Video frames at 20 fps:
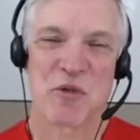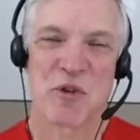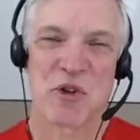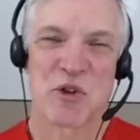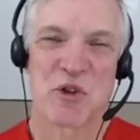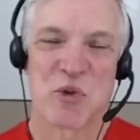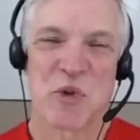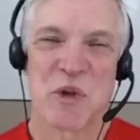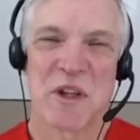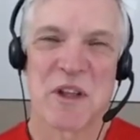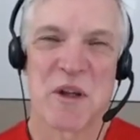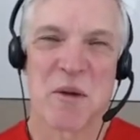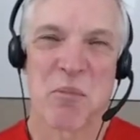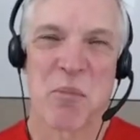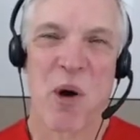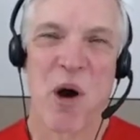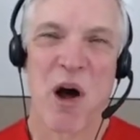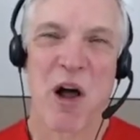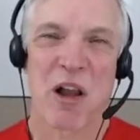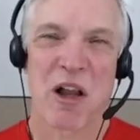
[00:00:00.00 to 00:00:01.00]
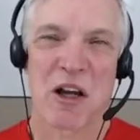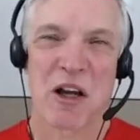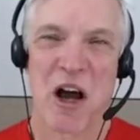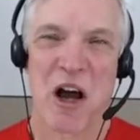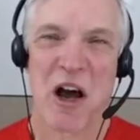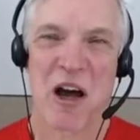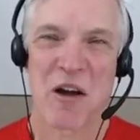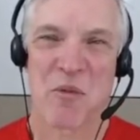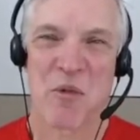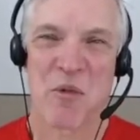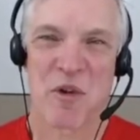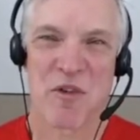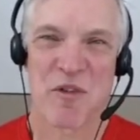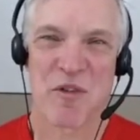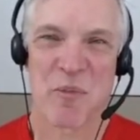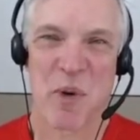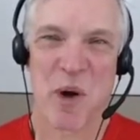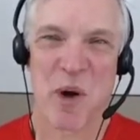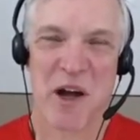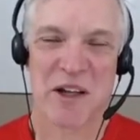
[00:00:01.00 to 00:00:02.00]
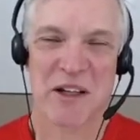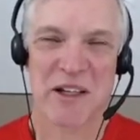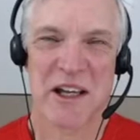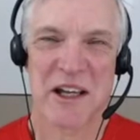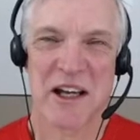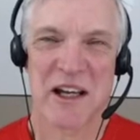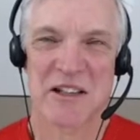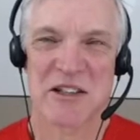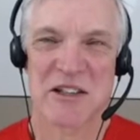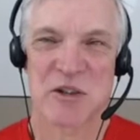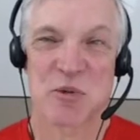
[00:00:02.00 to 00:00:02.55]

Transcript: We're doing the Pawlik Automotive podcast,